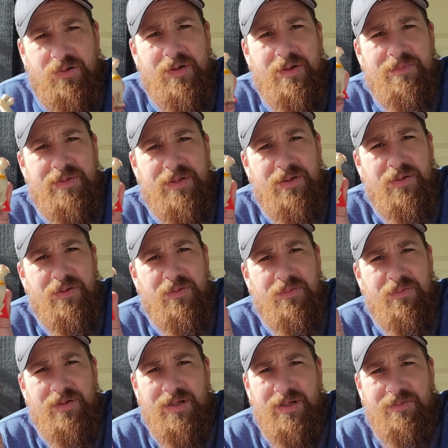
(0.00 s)
Krypto
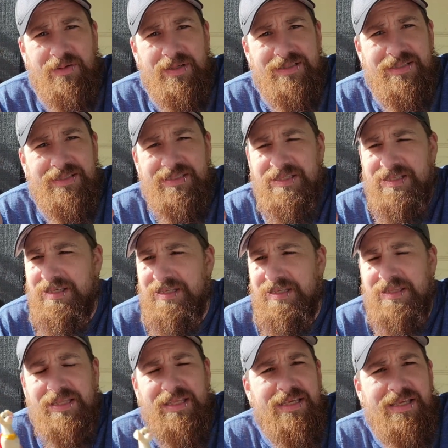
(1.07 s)
when I went to
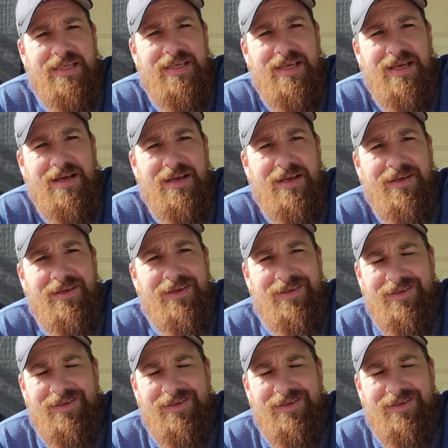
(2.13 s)
see the uh,